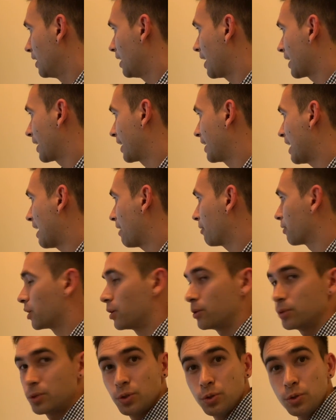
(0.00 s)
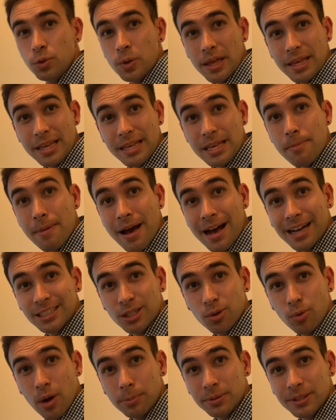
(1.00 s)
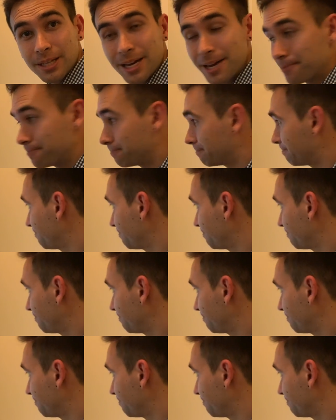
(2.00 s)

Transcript: I can now go to the eMask website.